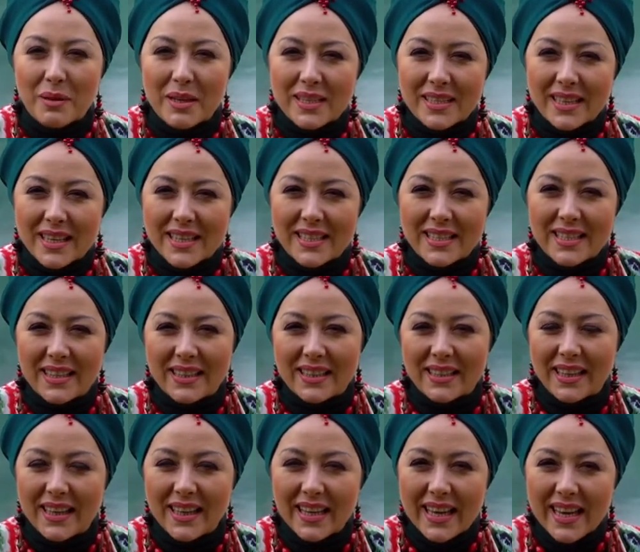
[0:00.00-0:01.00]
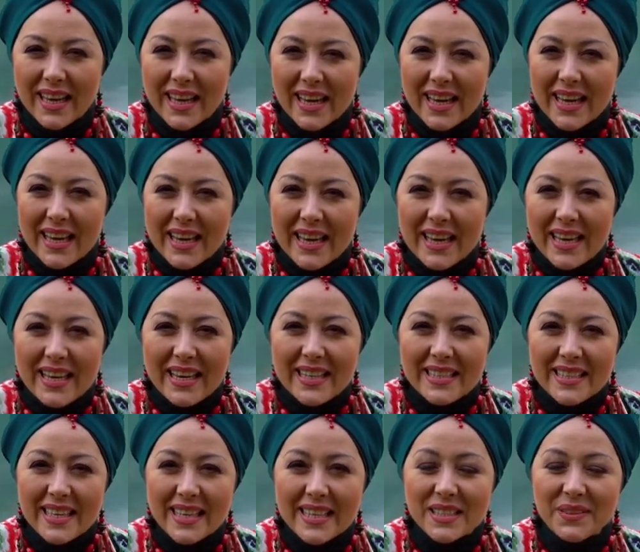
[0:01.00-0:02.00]
This is a huge
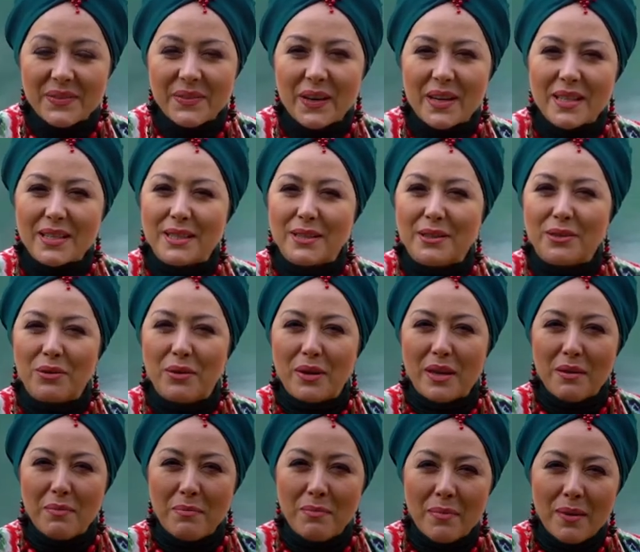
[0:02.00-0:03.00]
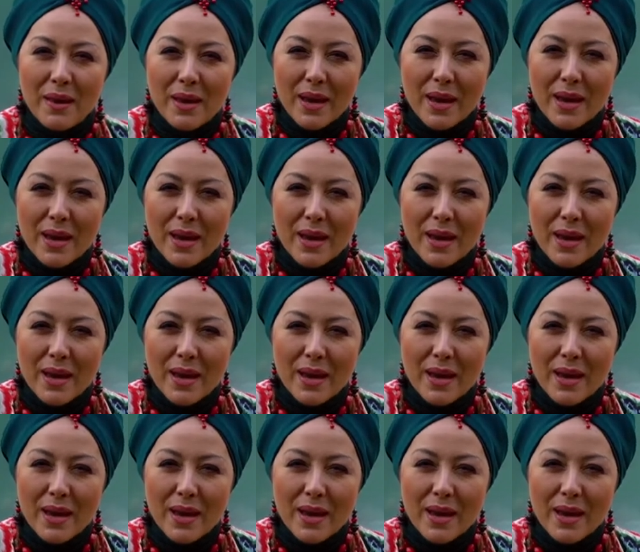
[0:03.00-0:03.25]
shamanic power,